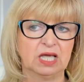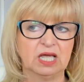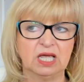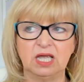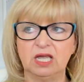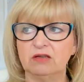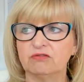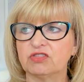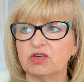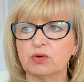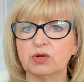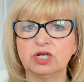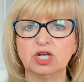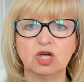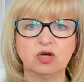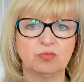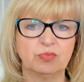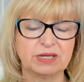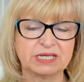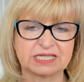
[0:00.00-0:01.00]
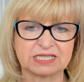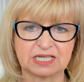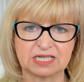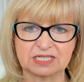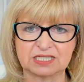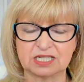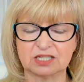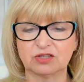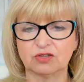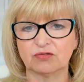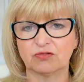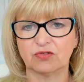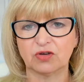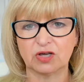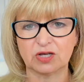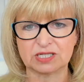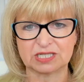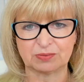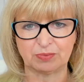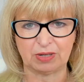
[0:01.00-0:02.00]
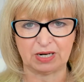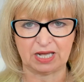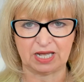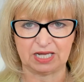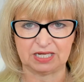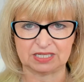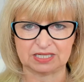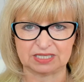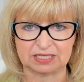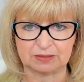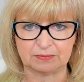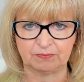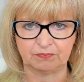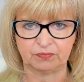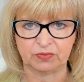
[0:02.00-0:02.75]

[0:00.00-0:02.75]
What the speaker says: If there were no biscuits in the first place,